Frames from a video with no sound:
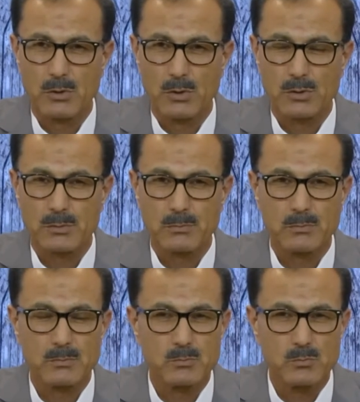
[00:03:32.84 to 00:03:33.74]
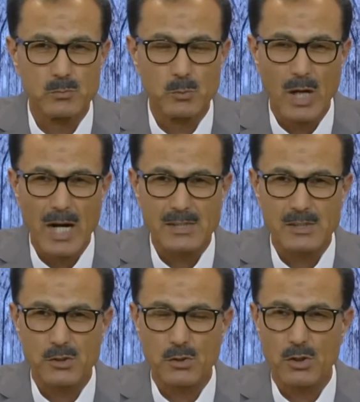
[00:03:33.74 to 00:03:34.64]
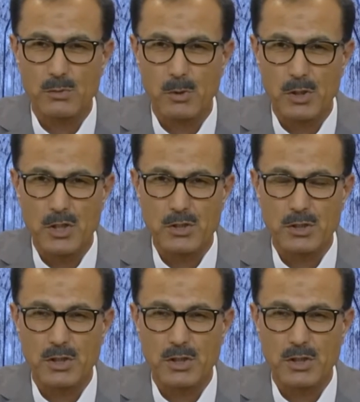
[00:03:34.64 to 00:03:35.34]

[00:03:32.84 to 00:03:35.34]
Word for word: He used to make everyone happy and excited.